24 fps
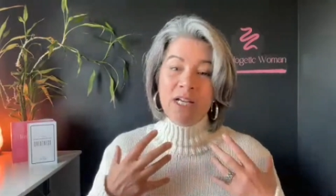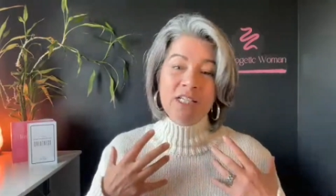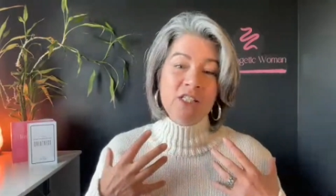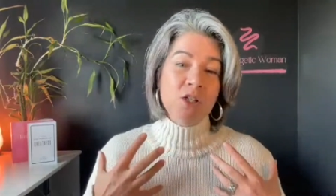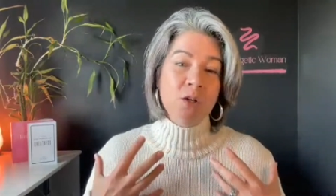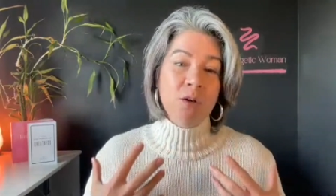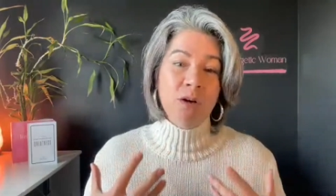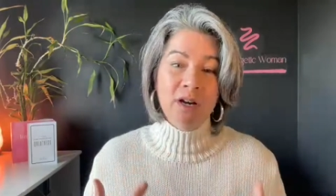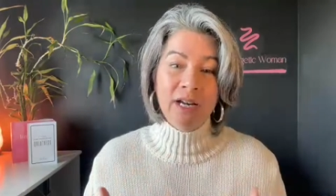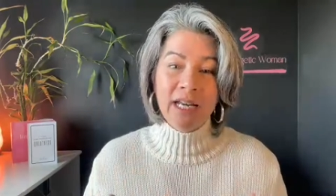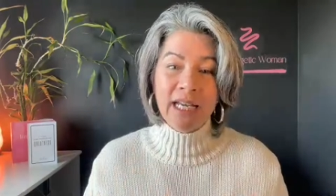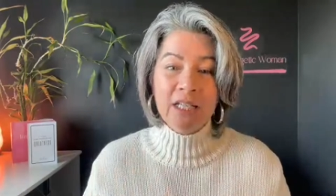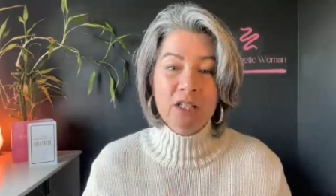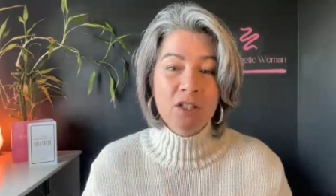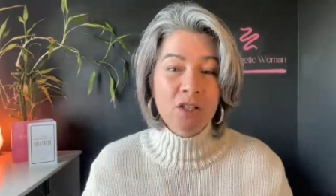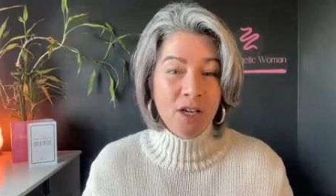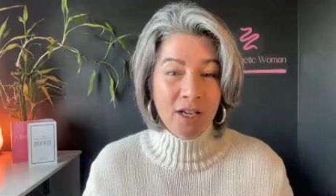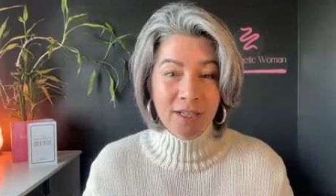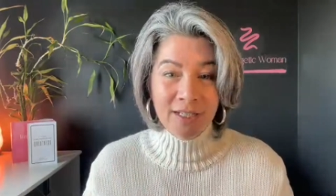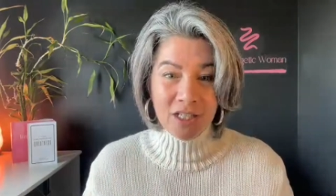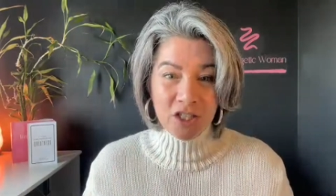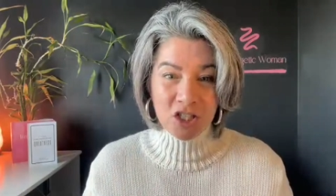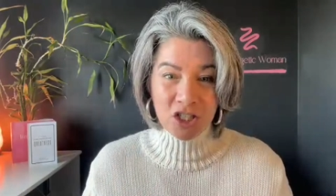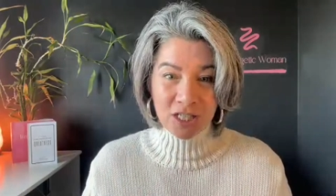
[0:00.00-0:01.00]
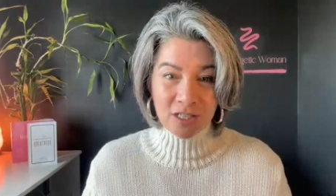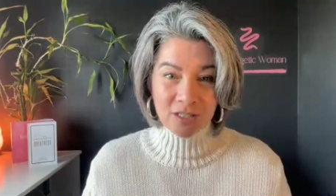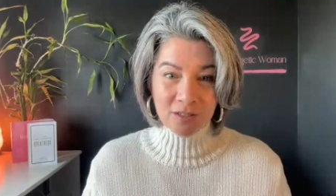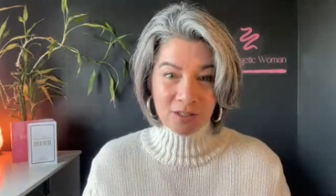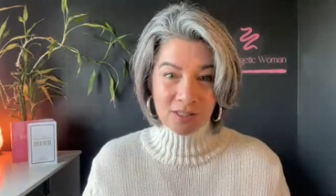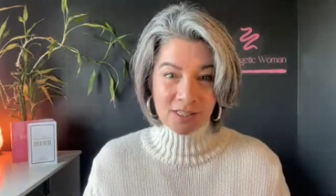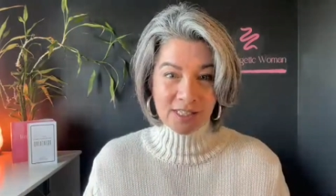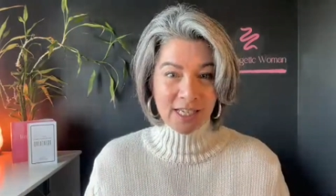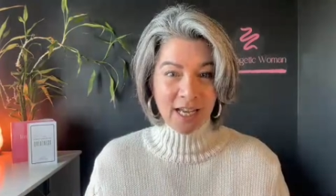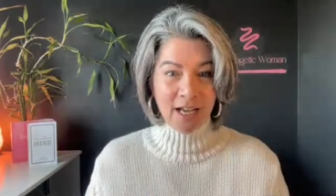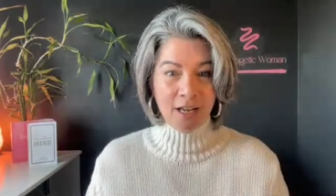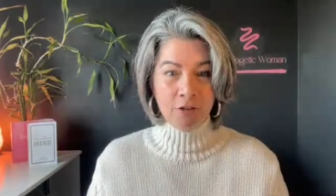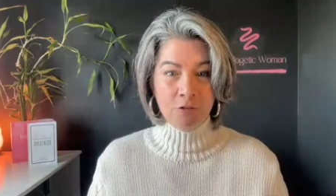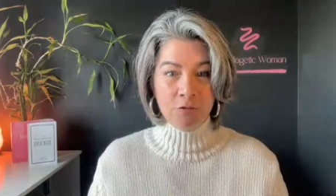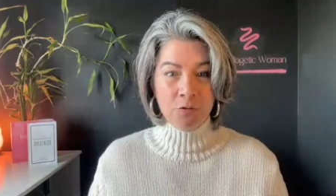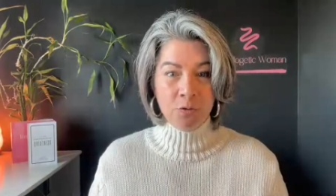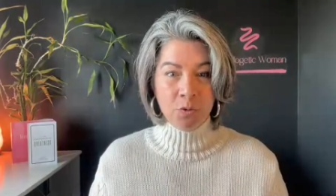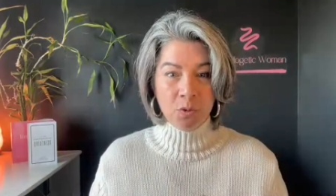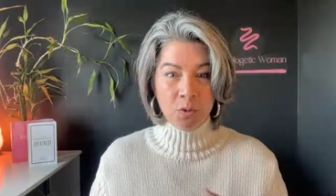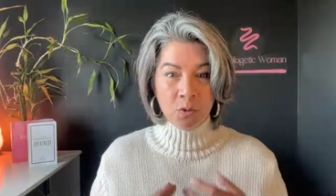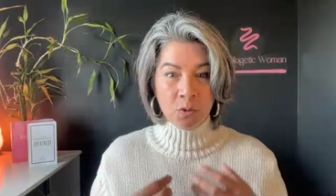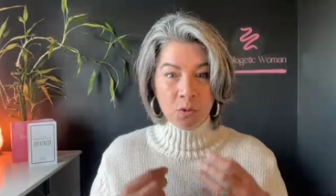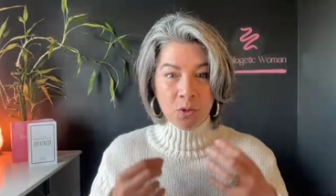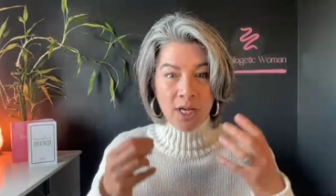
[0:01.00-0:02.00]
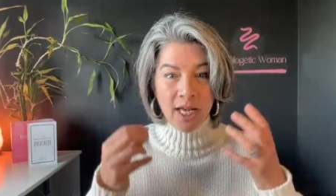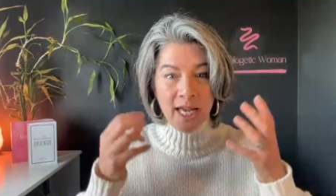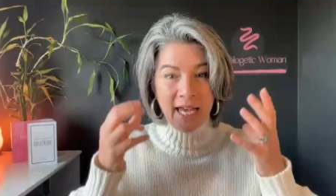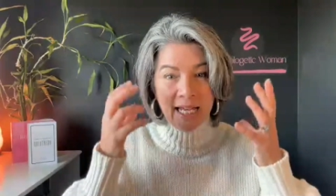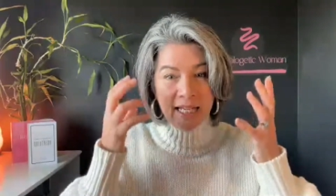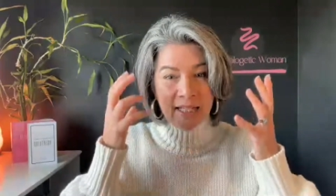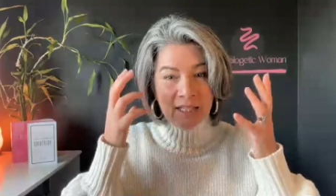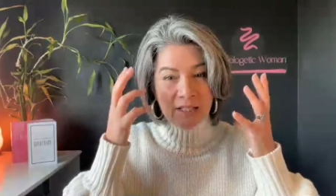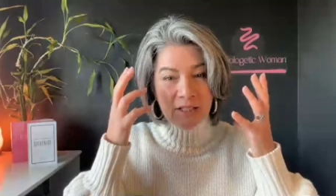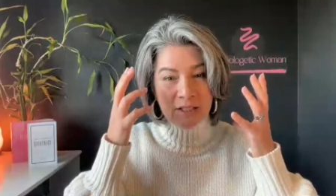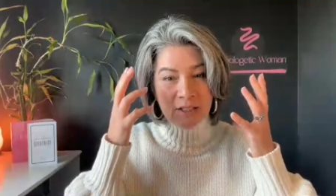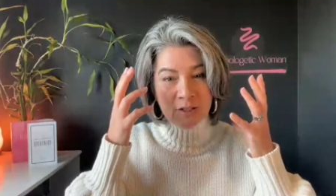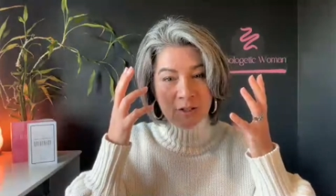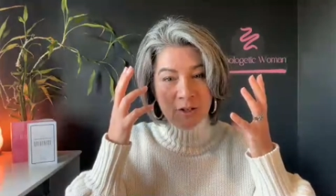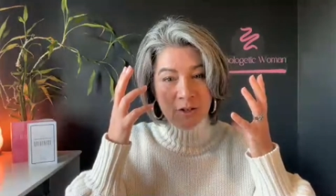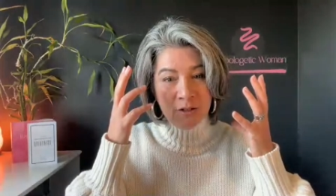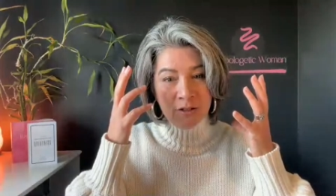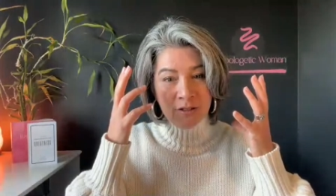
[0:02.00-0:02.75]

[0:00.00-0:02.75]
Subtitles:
what you are acknowledging yourself for, and